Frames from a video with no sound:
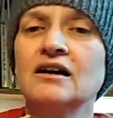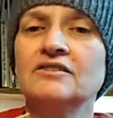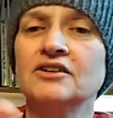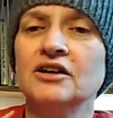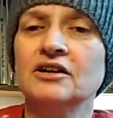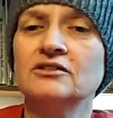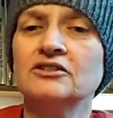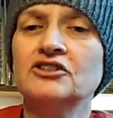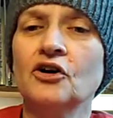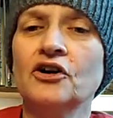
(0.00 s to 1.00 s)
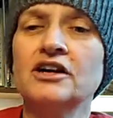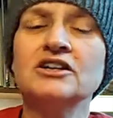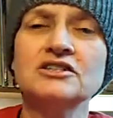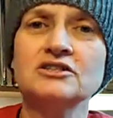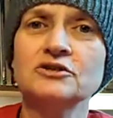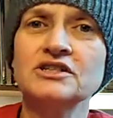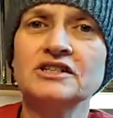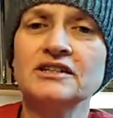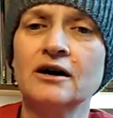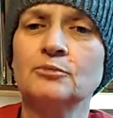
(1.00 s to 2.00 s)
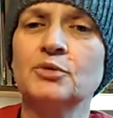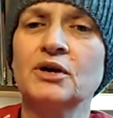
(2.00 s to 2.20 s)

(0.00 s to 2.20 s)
the yarn has loosened up,